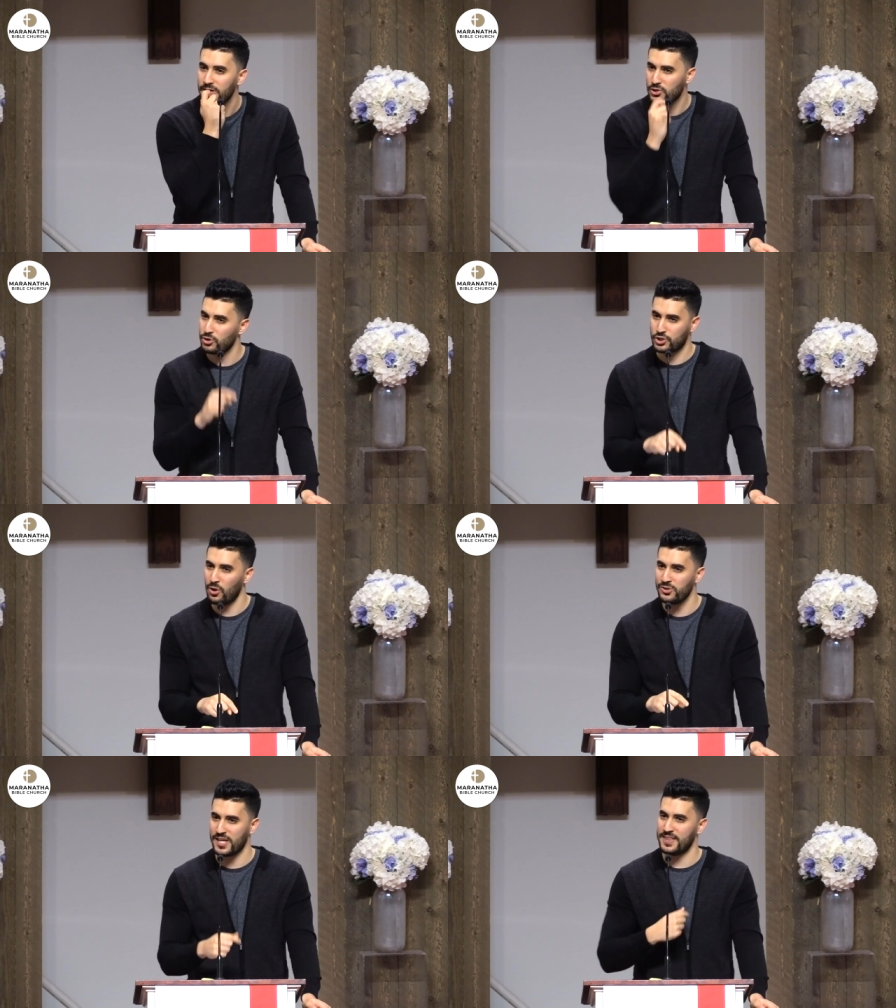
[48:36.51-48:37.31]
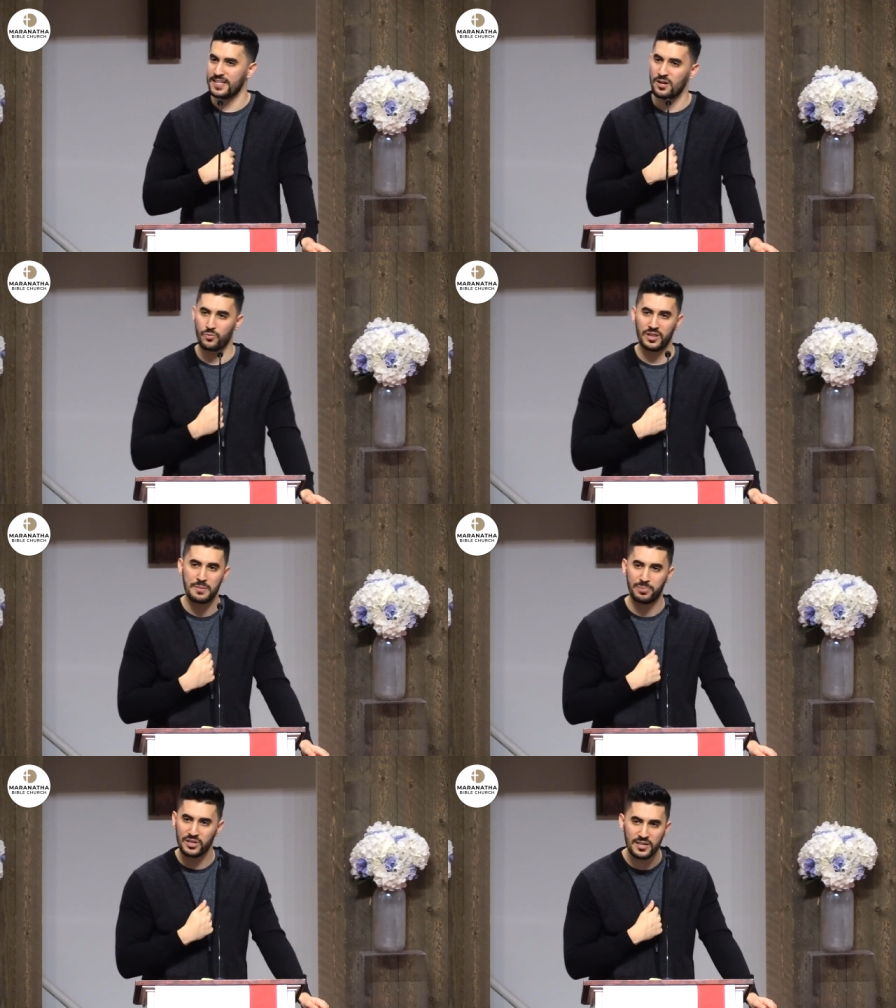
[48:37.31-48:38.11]
So it shows that they didn't
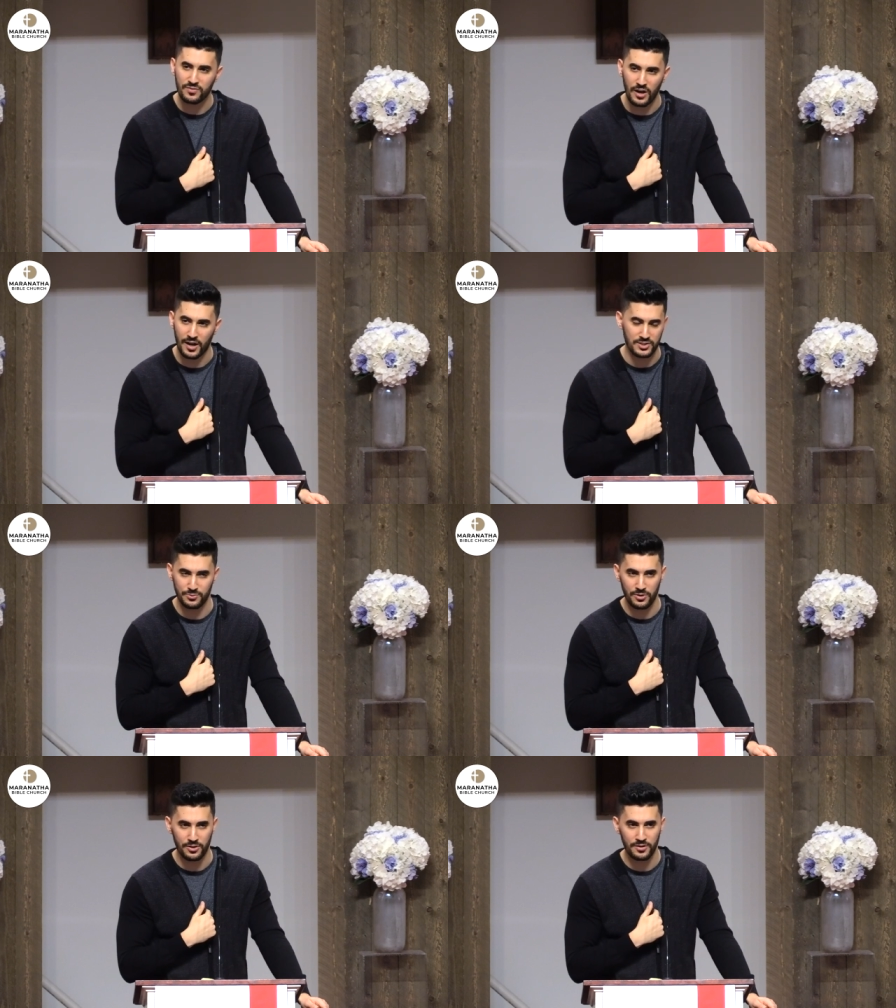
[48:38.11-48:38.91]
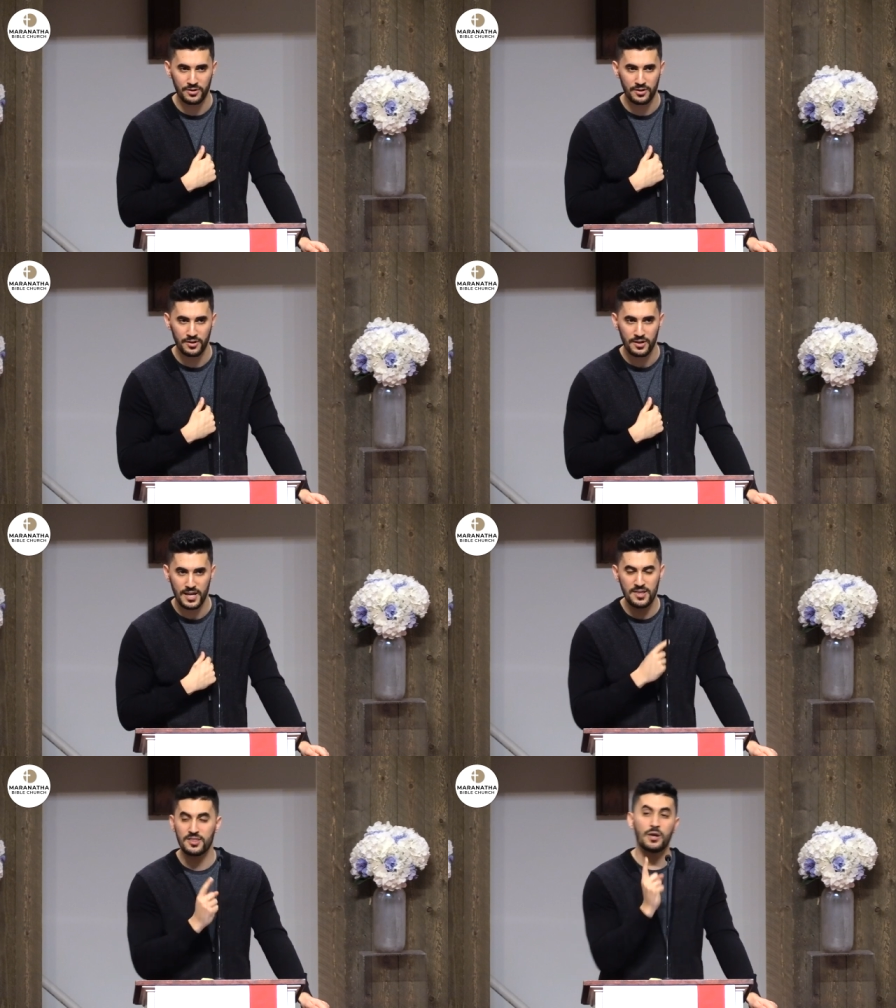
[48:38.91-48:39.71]
really believe God's word.
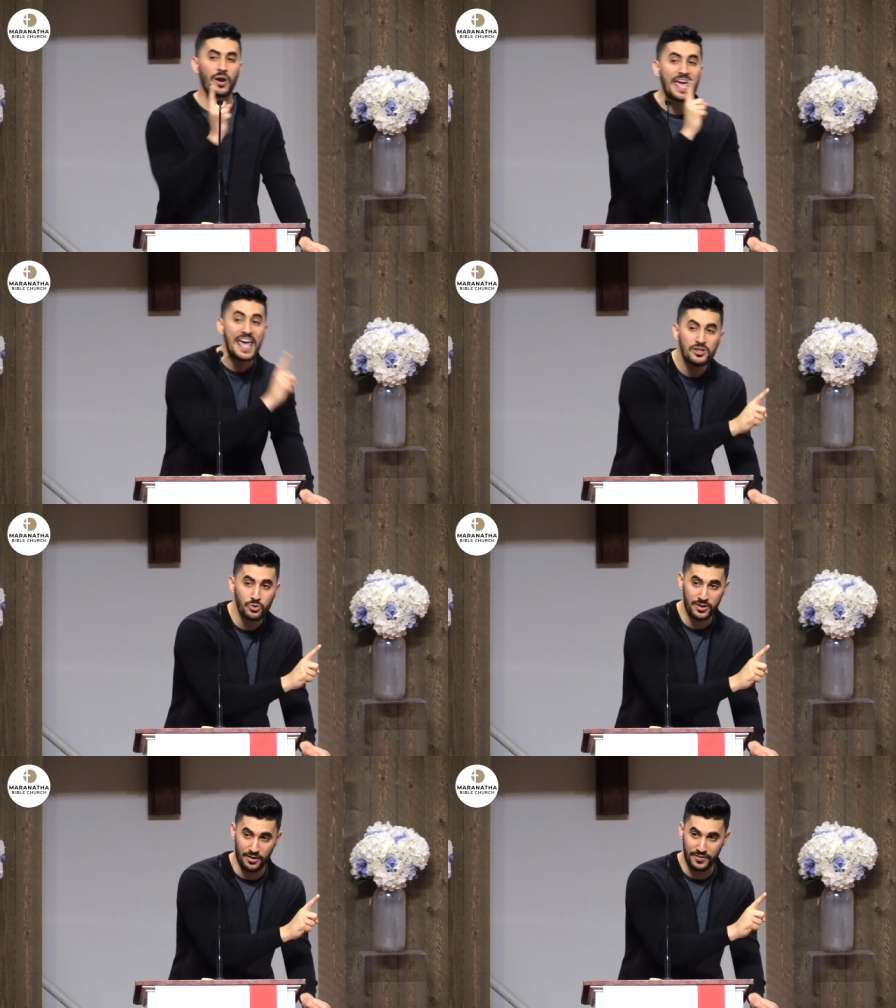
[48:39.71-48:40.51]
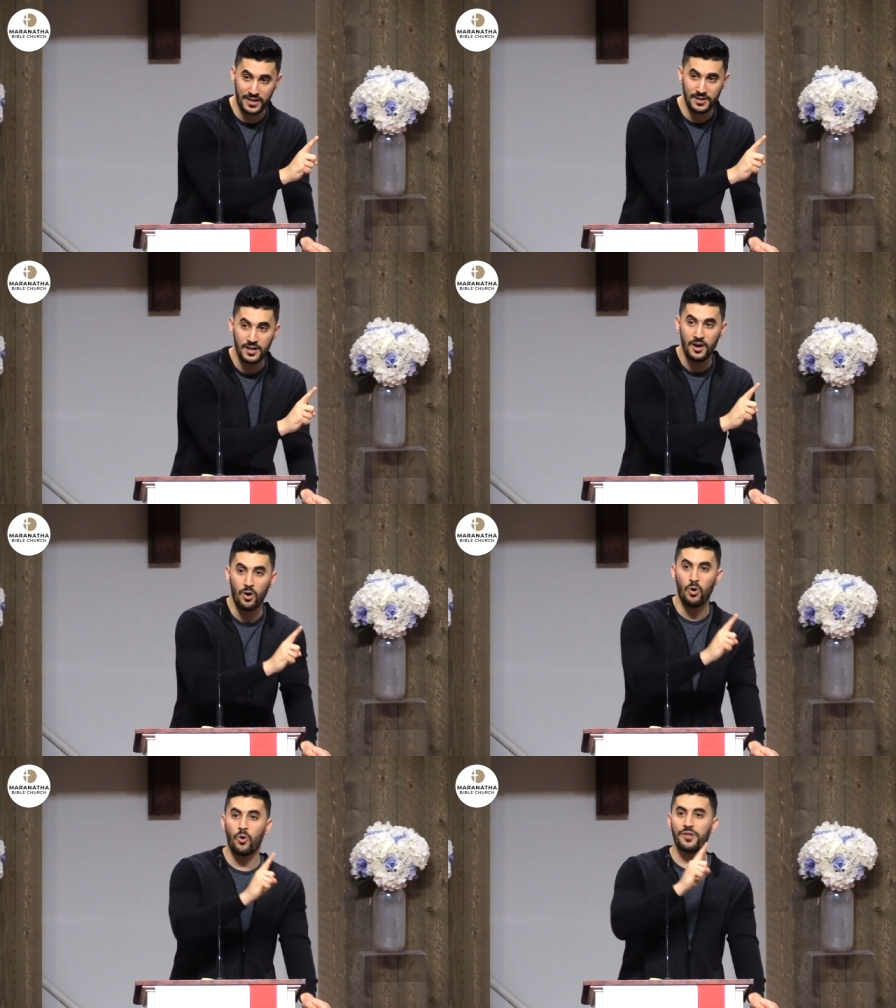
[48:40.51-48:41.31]
Either they were ignorant of it
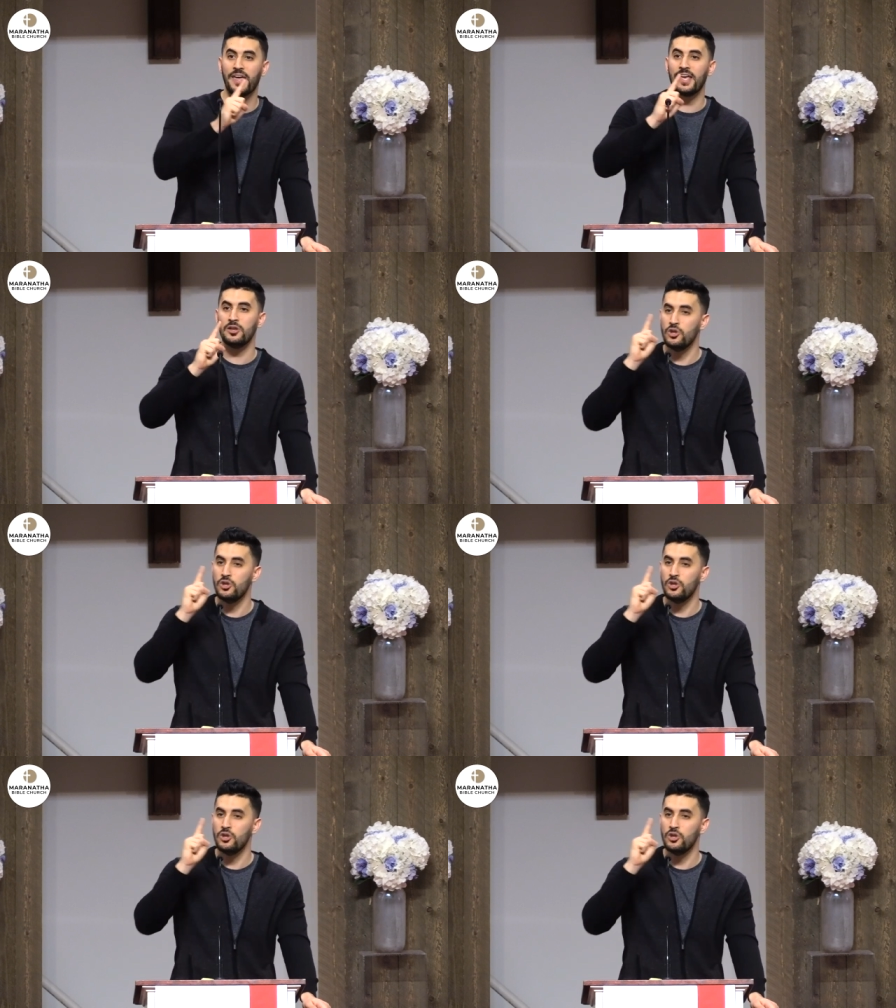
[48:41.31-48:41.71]
or they